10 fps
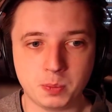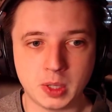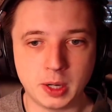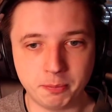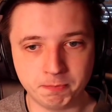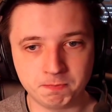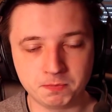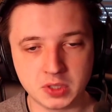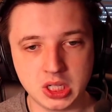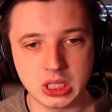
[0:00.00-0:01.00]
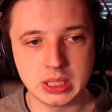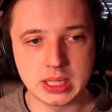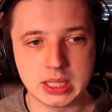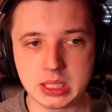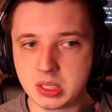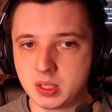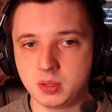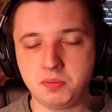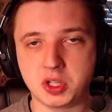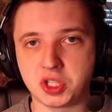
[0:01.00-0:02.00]

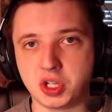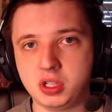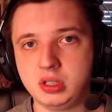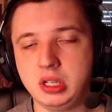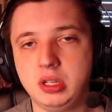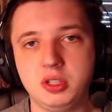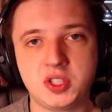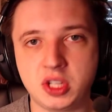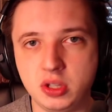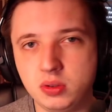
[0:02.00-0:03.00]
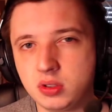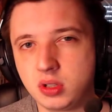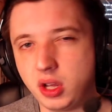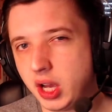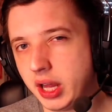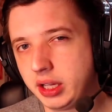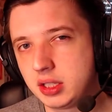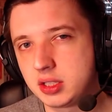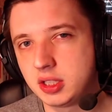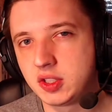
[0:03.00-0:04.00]
The song is cute, I like
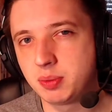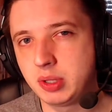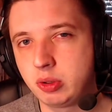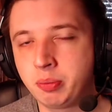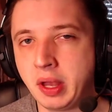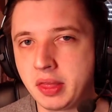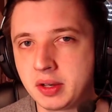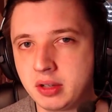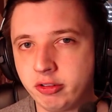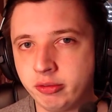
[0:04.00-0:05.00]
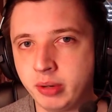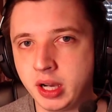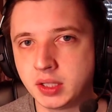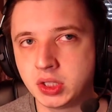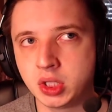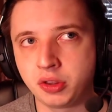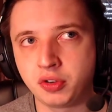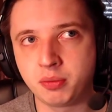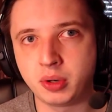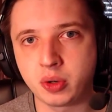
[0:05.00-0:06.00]
it. It's a bit repetitive, but not to
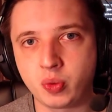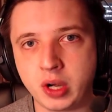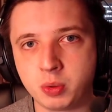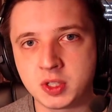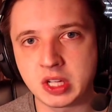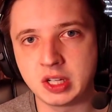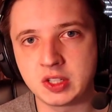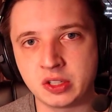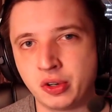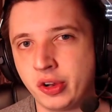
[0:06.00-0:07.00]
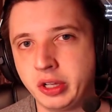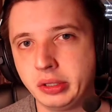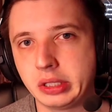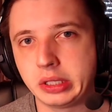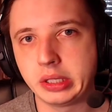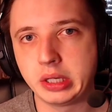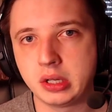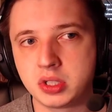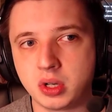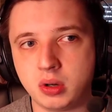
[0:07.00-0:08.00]
the point where I would say it's annoying.
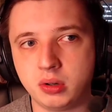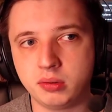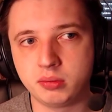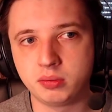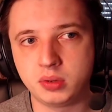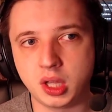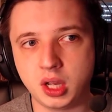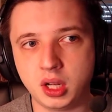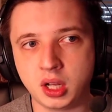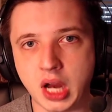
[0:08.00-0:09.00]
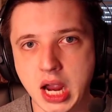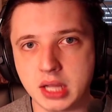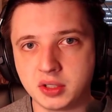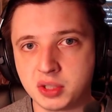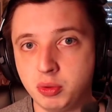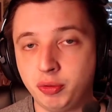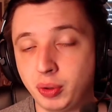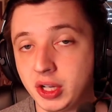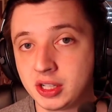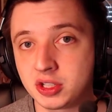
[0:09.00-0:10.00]
So they had a smooth
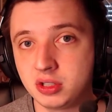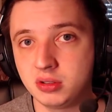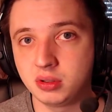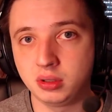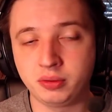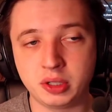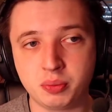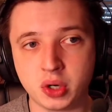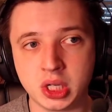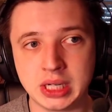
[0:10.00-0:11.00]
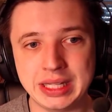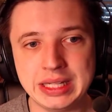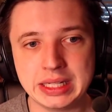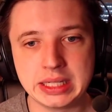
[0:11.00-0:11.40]
production, it felt pretty clean.